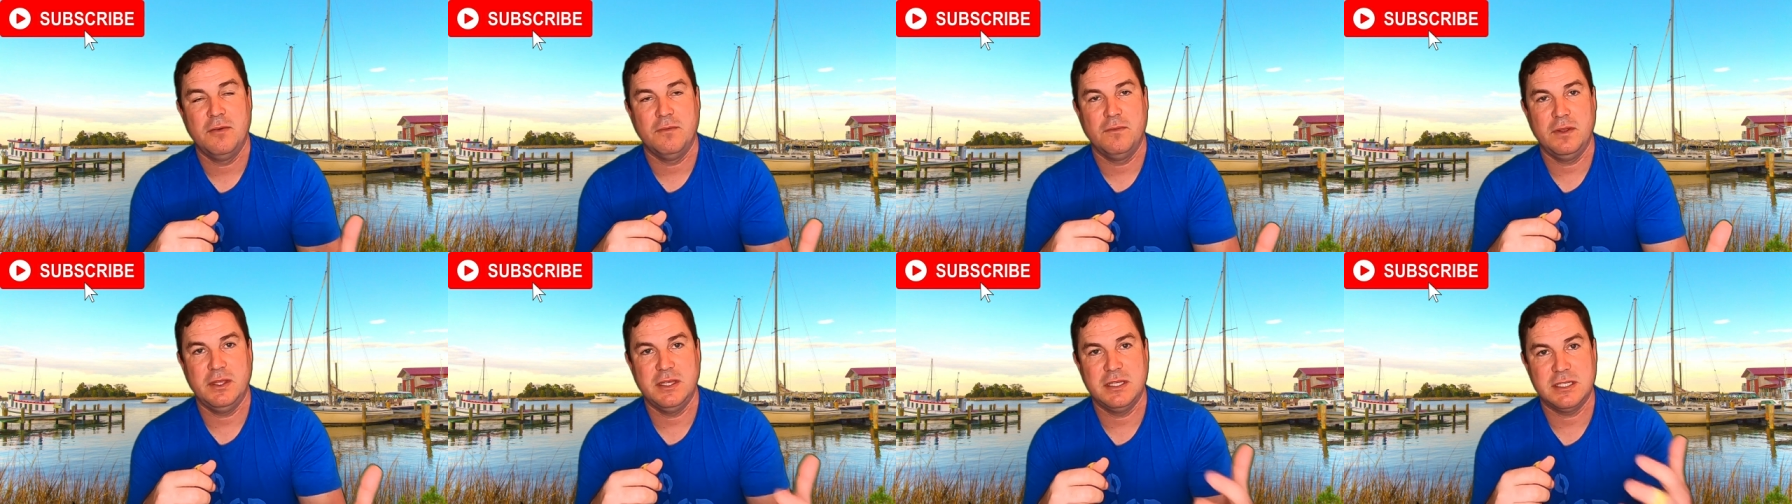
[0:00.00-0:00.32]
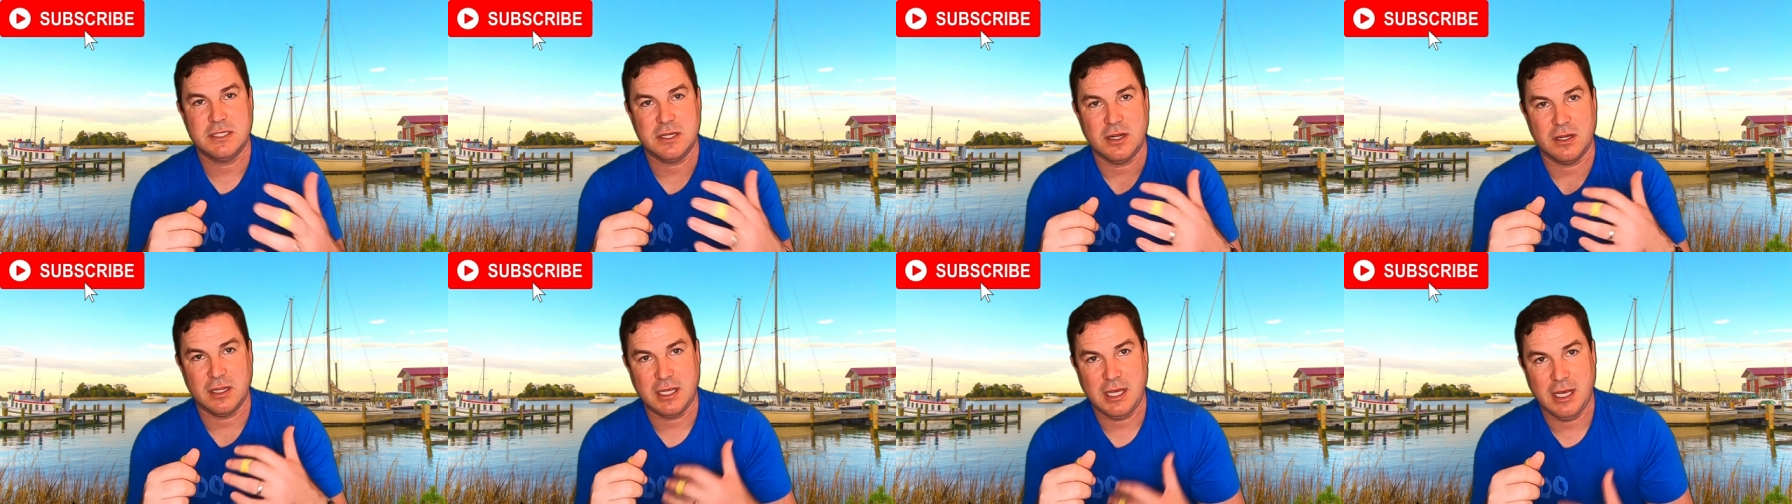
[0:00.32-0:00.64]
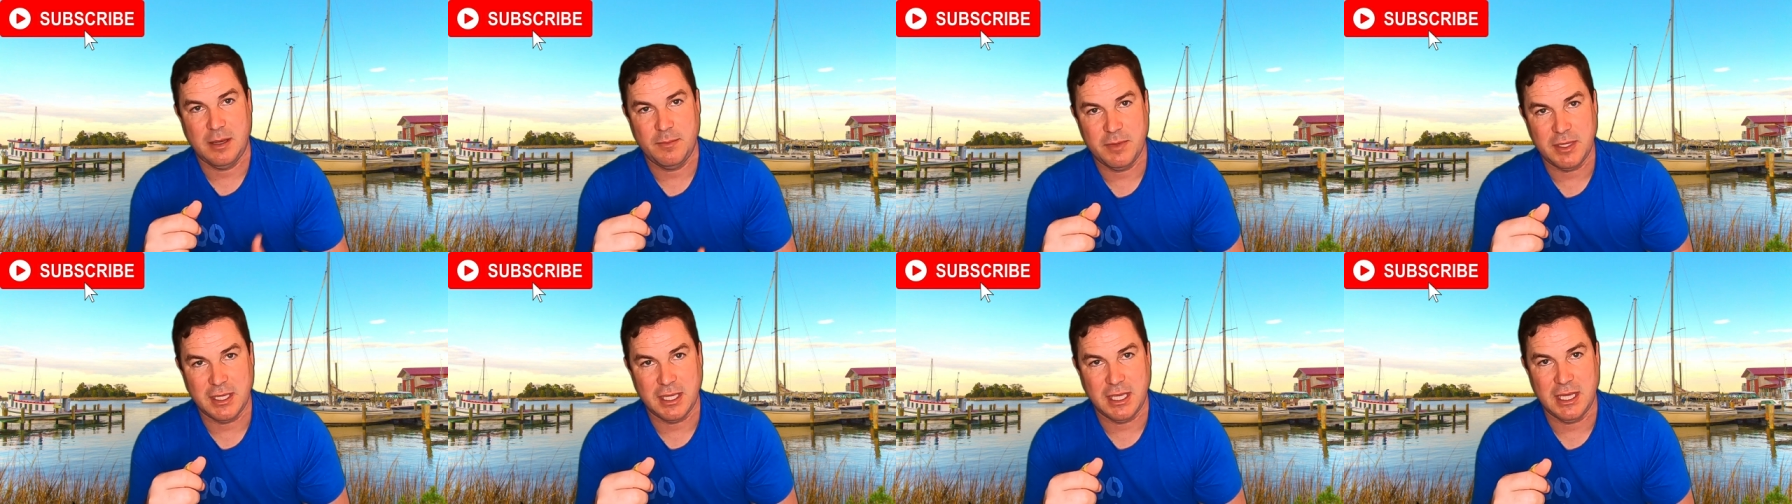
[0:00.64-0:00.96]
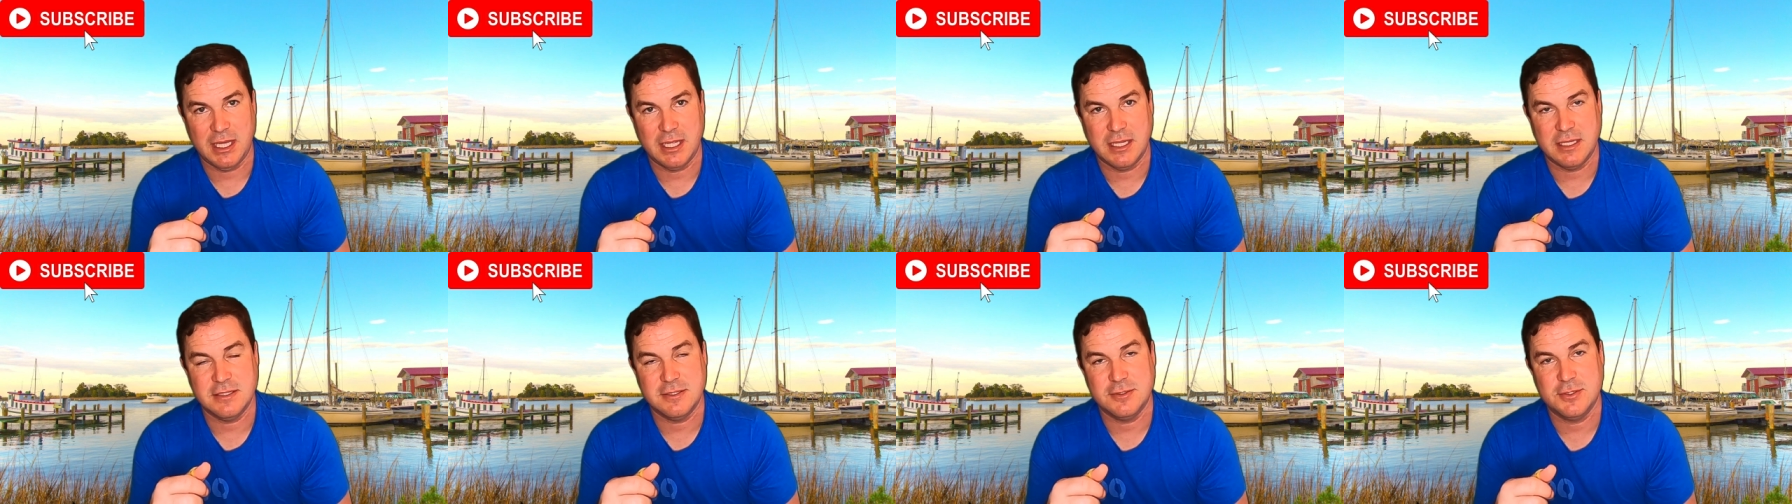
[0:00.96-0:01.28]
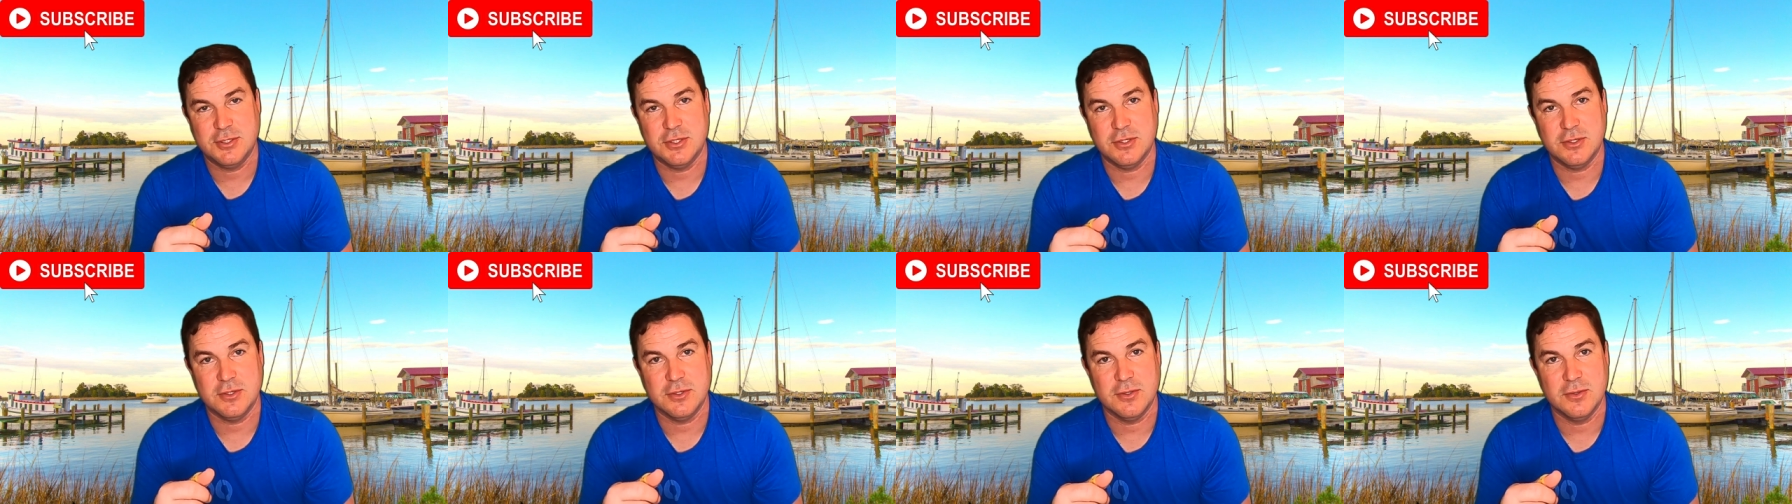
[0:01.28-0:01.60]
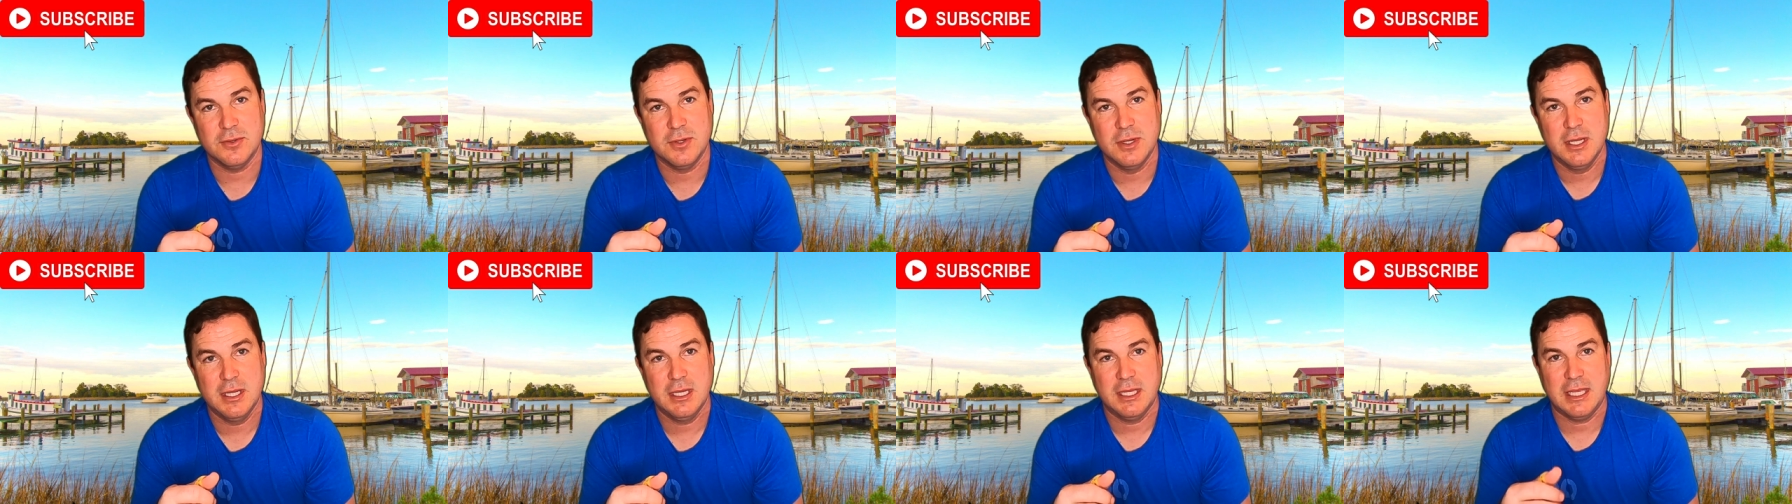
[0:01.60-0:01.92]
really start coming
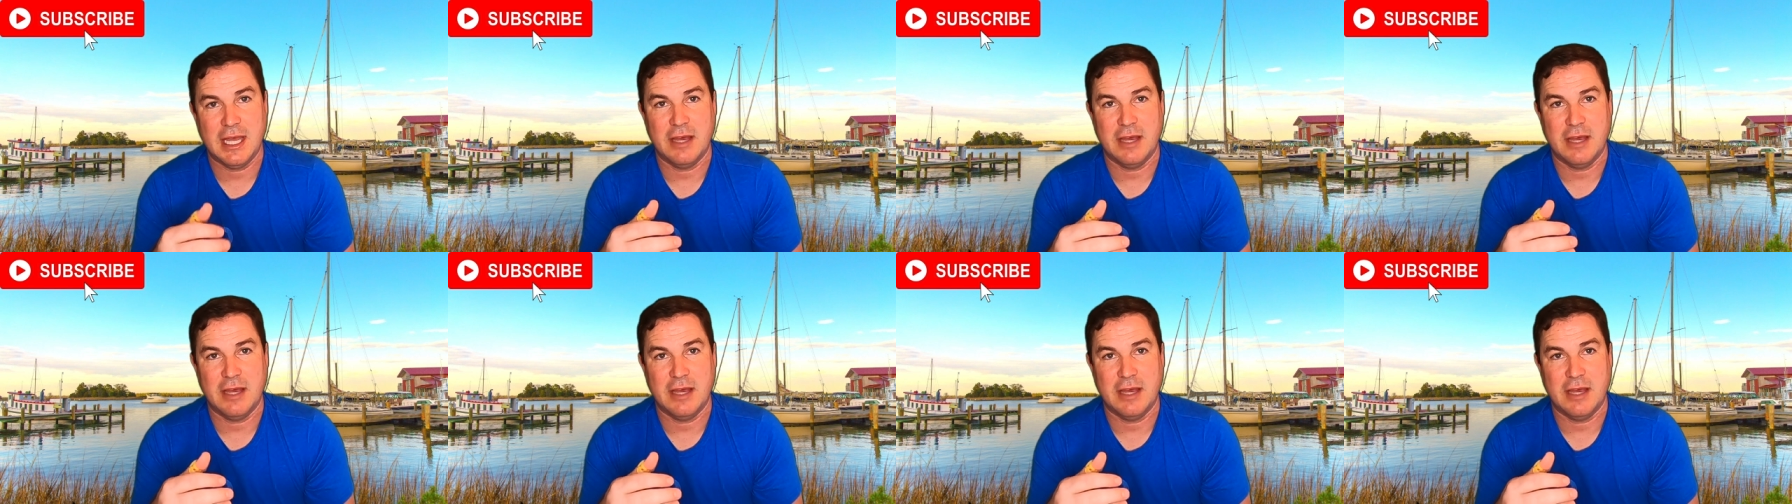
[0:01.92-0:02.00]
into